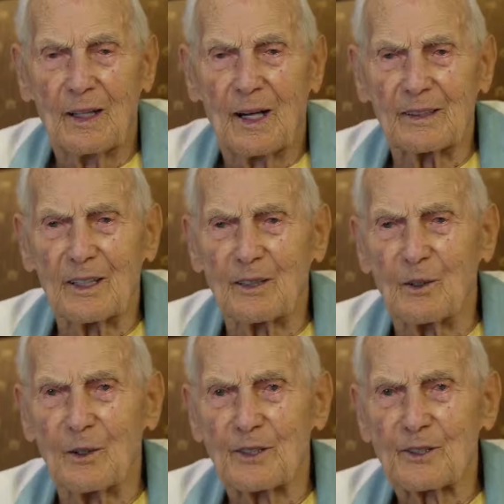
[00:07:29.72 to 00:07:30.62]

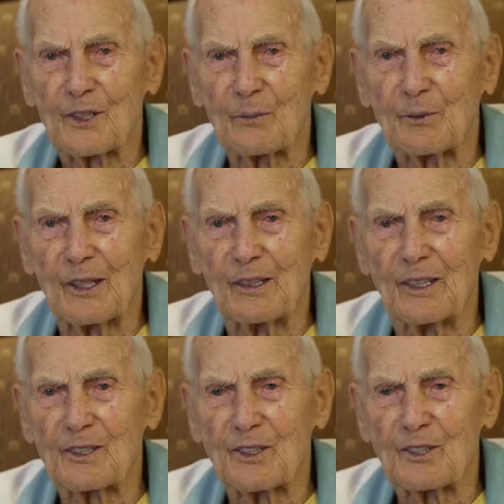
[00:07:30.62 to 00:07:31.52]
it's something
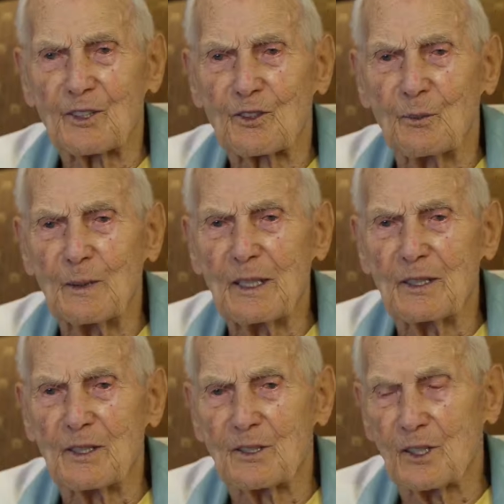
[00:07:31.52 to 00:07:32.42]
that's just, to me,
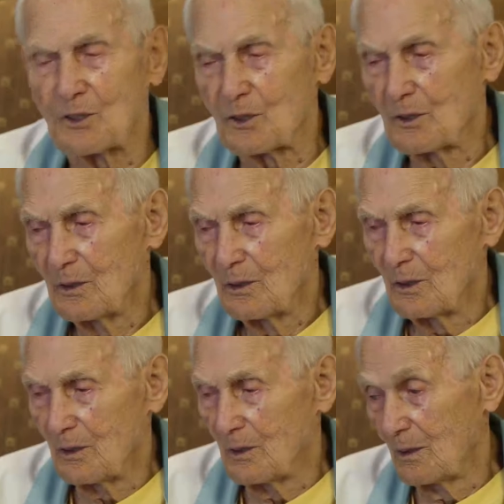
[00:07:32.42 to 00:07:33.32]
is just
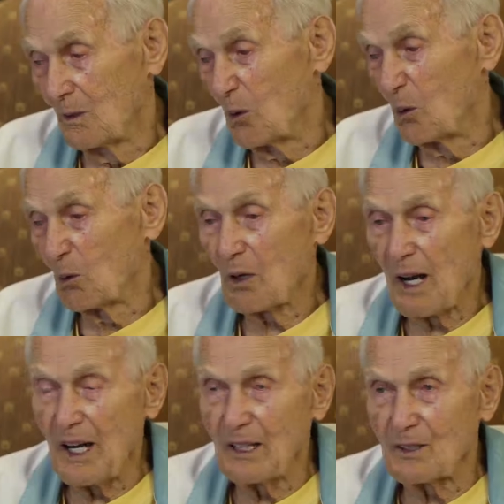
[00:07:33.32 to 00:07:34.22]
old
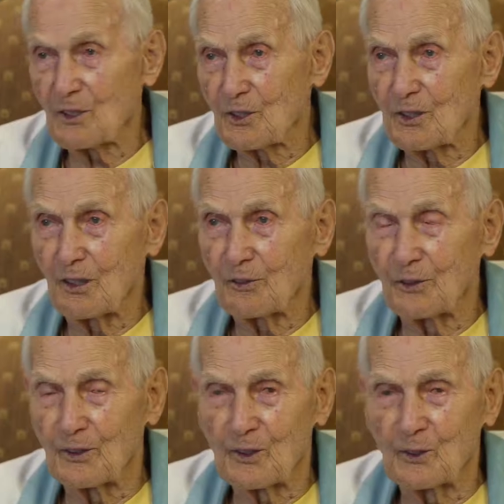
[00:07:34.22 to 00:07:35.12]
hand stuff,
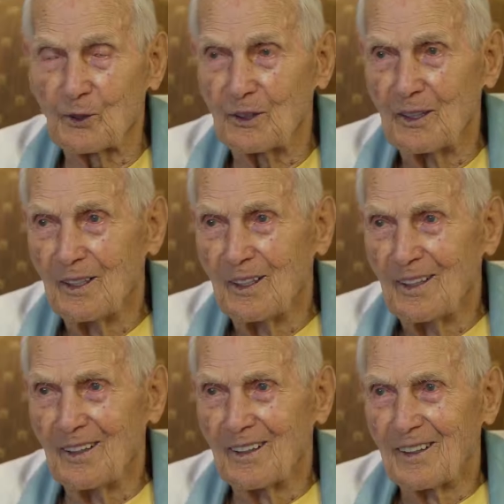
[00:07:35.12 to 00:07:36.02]
and so it
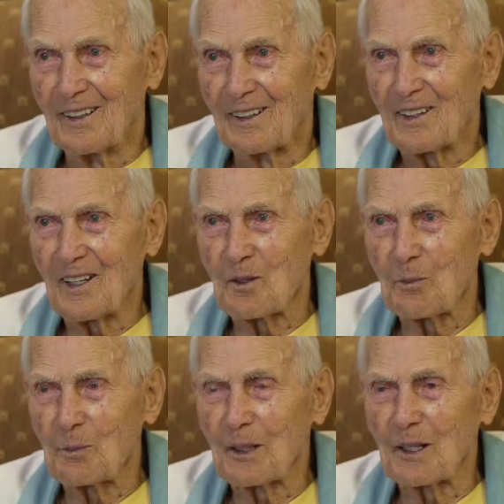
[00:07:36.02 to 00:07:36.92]
try to
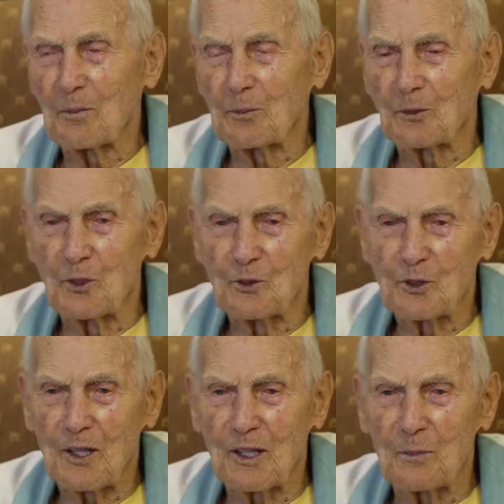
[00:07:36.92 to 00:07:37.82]

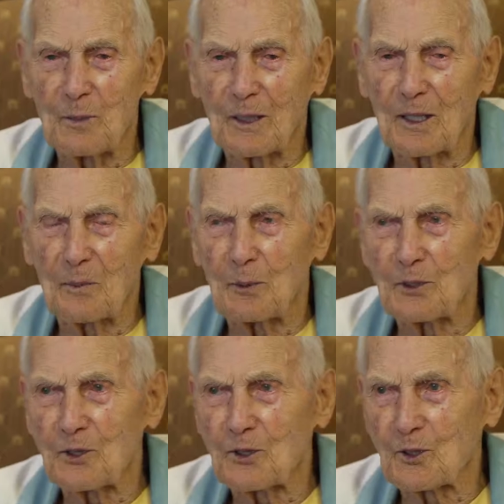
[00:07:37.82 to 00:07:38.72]
pick up a
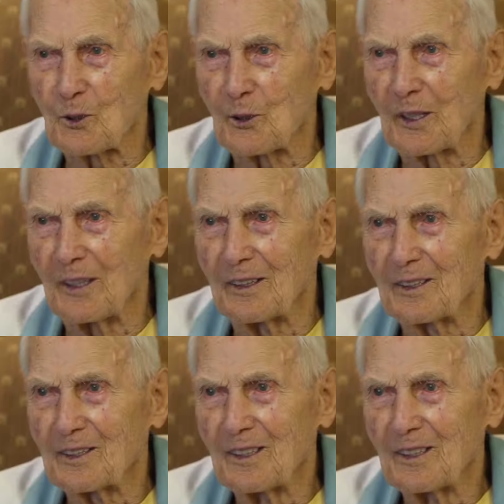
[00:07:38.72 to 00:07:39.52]
story is